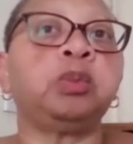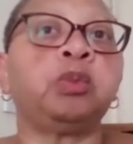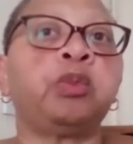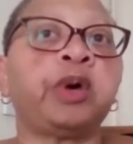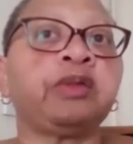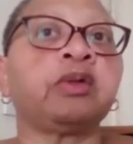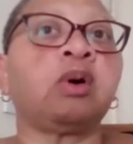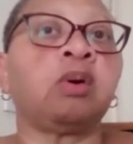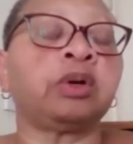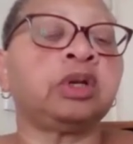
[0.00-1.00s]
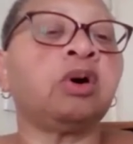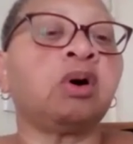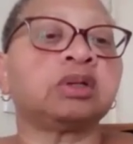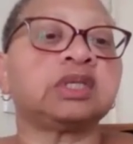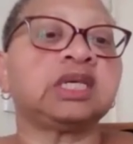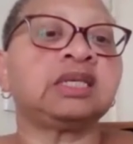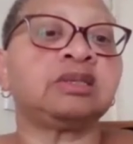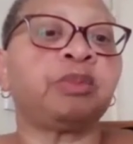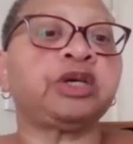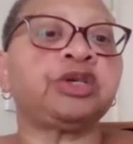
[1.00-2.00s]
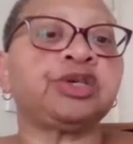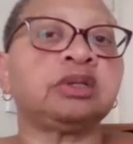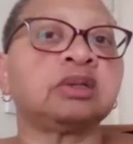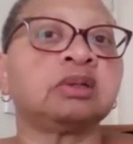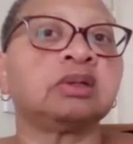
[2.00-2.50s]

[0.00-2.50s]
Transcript: whether or not it's measured,